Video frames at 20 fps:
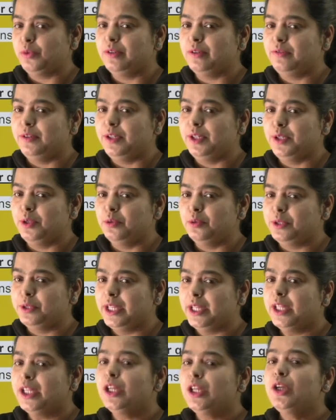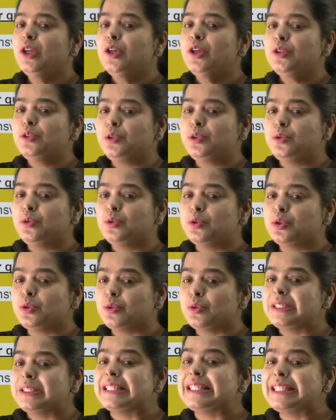video only.
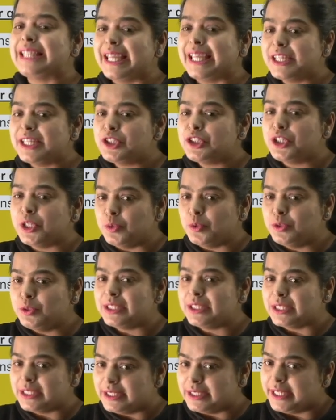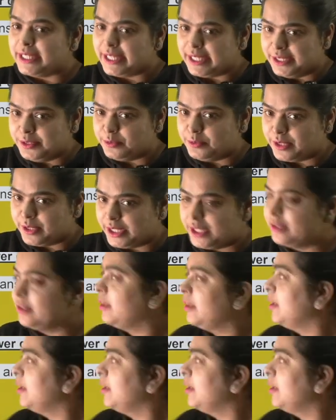So stay tuned till the end, right?